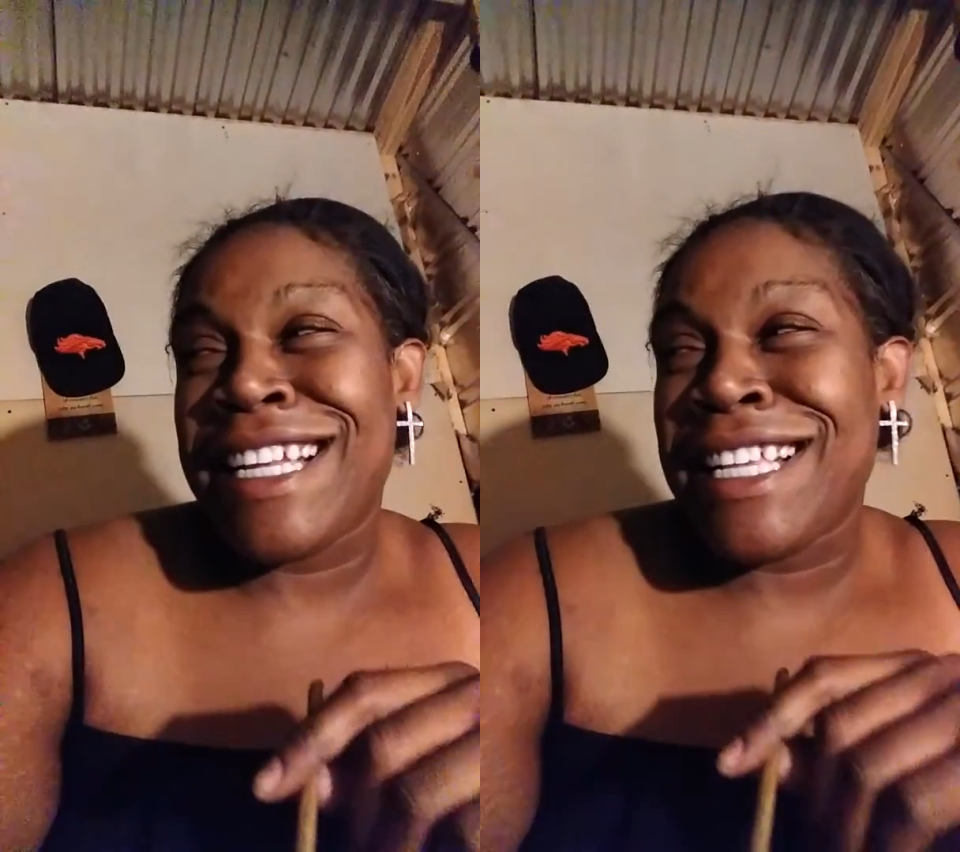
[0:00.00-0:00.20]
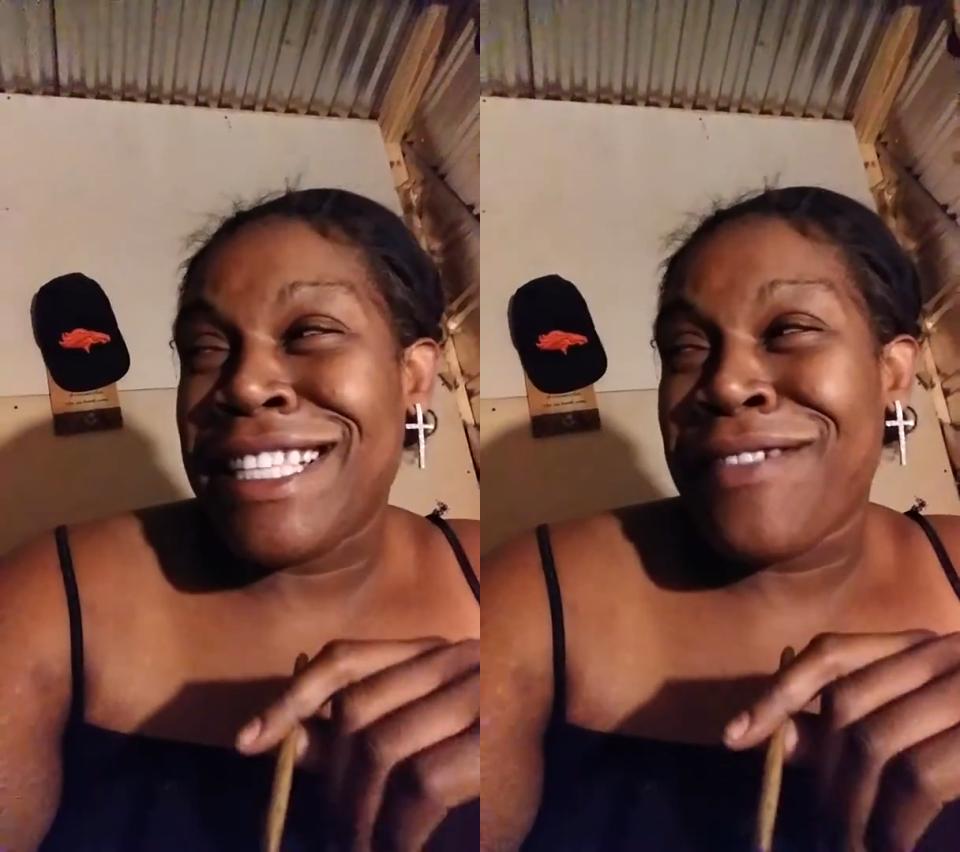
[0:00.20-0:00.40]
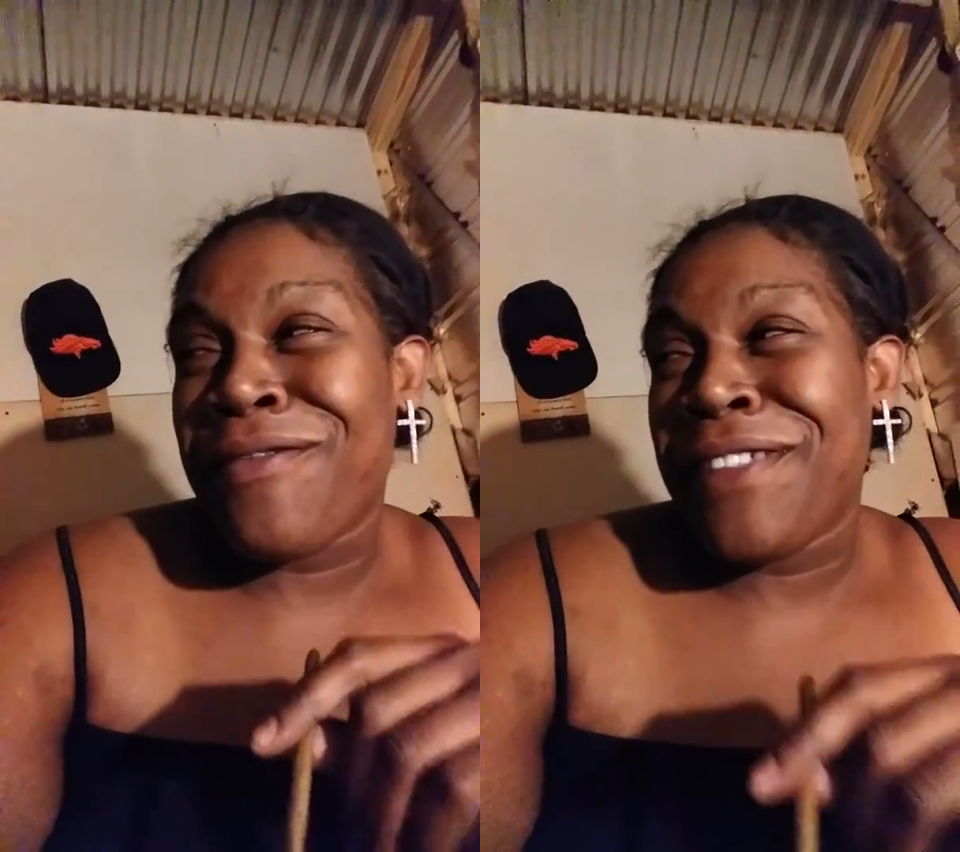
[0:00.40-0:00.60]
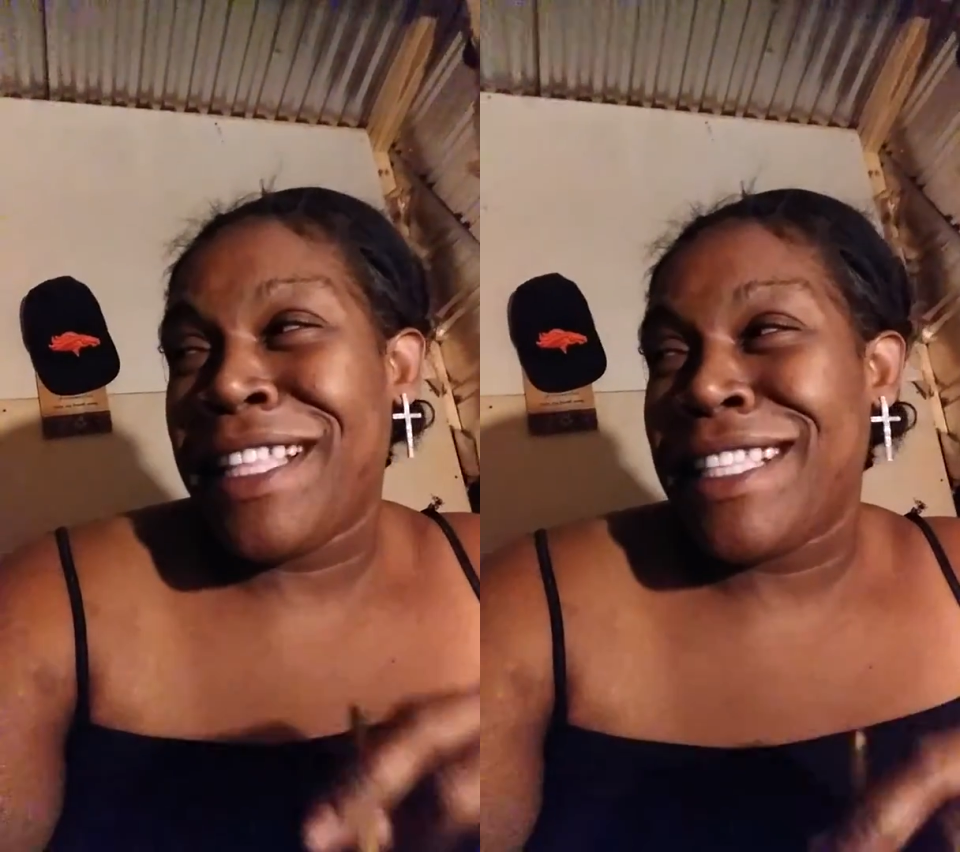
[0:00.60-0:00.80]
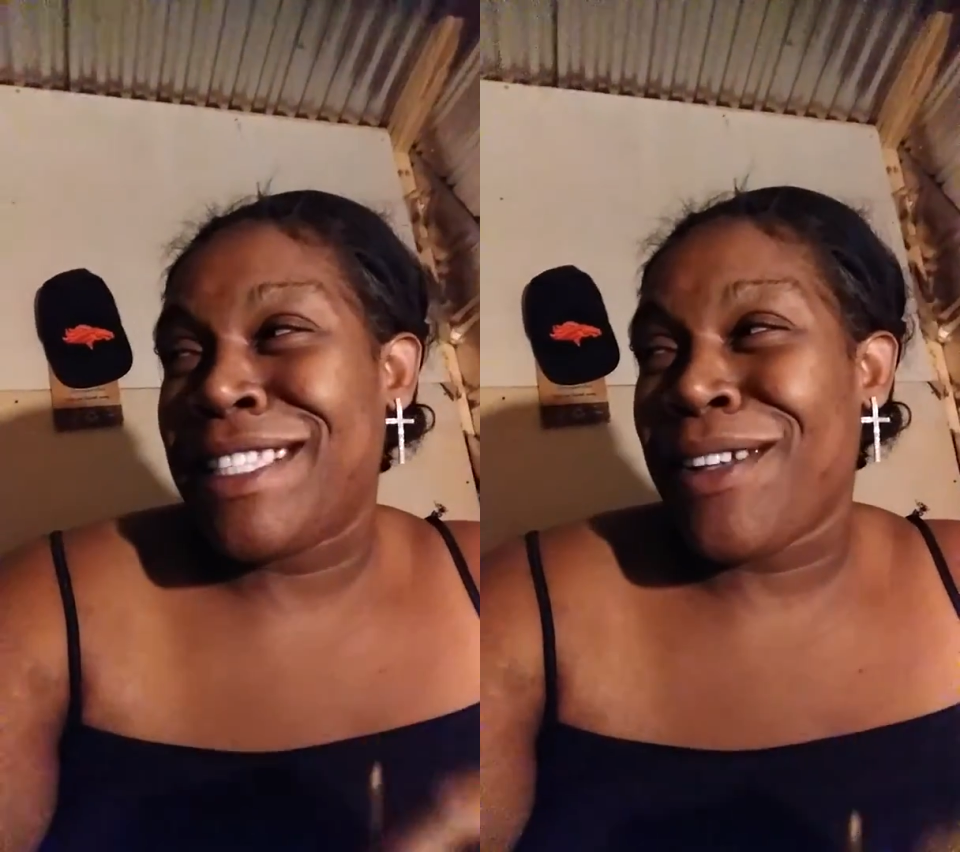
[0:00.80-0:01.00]
Cause I
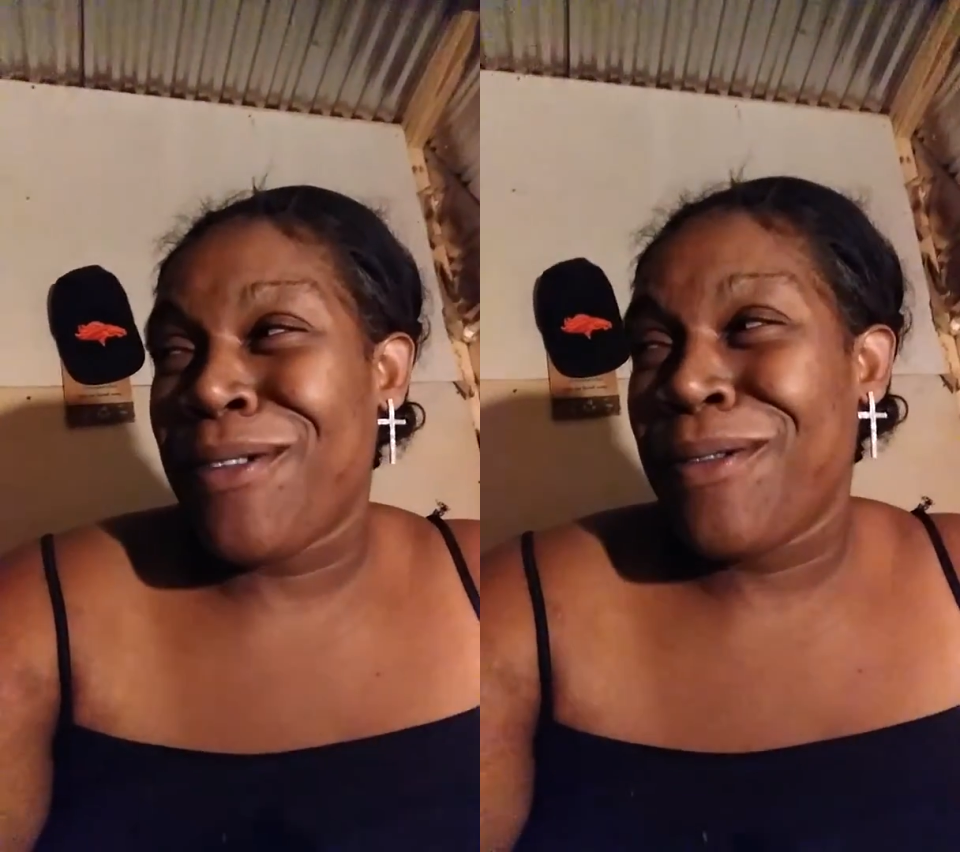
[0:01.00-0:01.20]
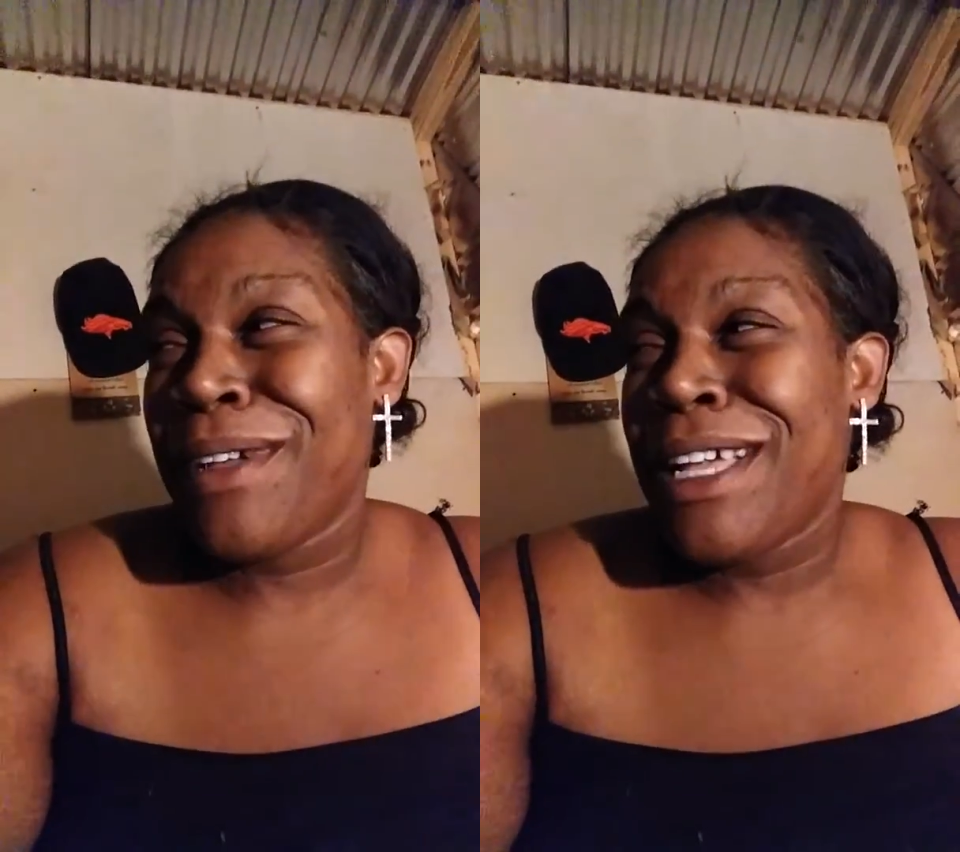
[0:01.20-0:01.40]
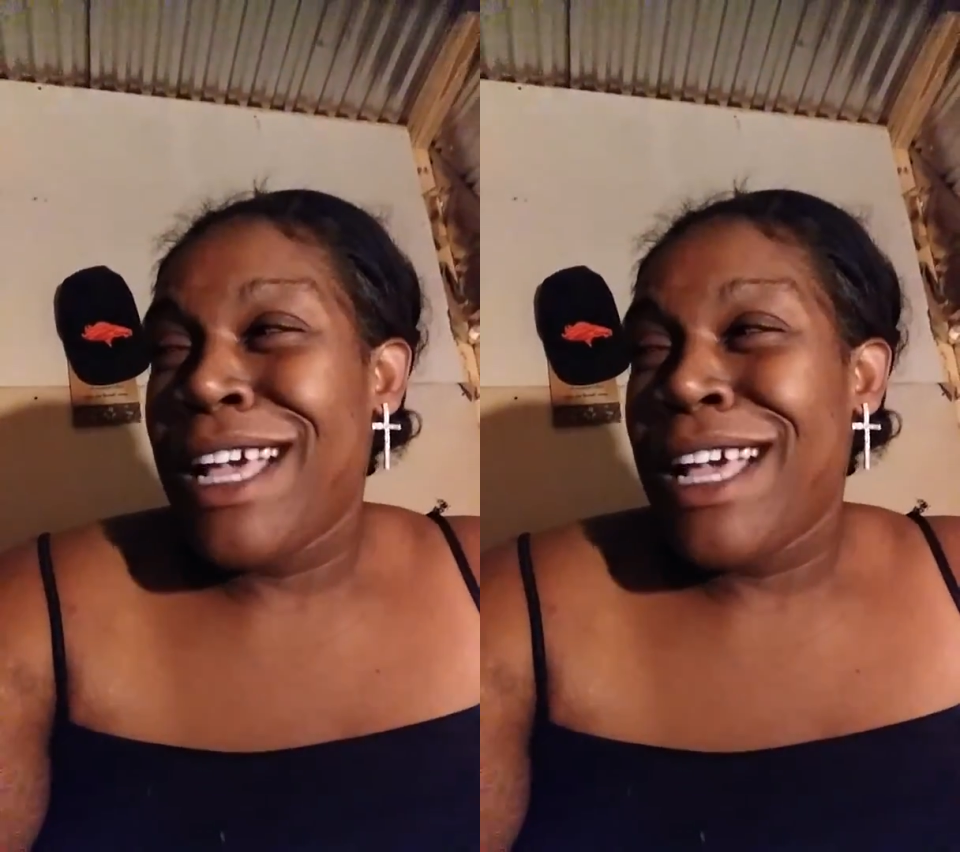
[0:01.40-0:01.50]
really don't.